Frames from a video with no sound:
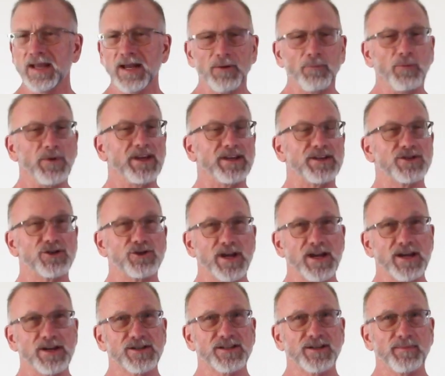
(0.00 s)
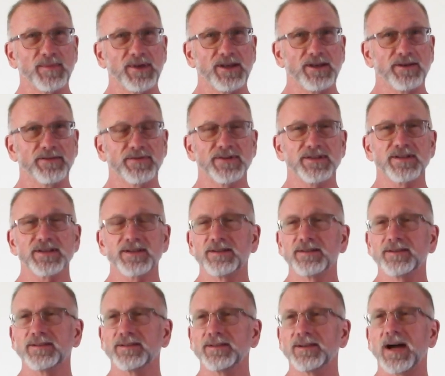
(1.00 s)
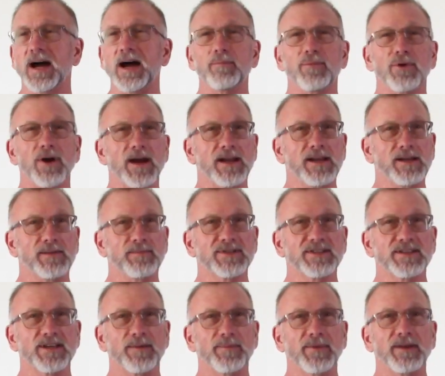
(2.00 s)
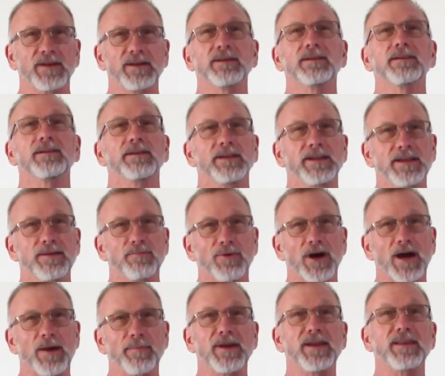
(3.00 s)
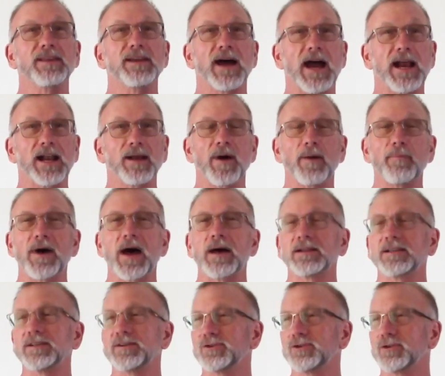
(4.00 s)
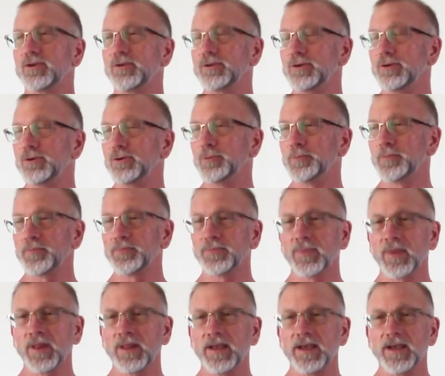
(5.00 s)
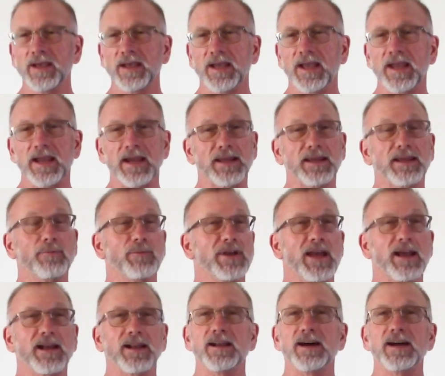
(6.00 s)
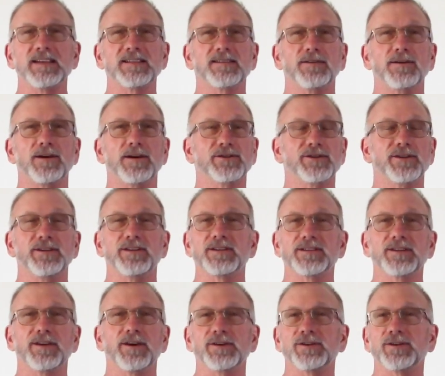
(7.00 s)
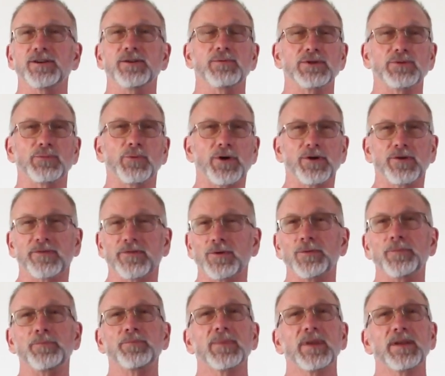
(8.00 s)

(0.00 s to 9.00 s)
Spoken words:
We exchanged some gifts. I brought him something, he brought me the item I'm about to show you, and then we had a nice lunch and discussion. It was wonderful.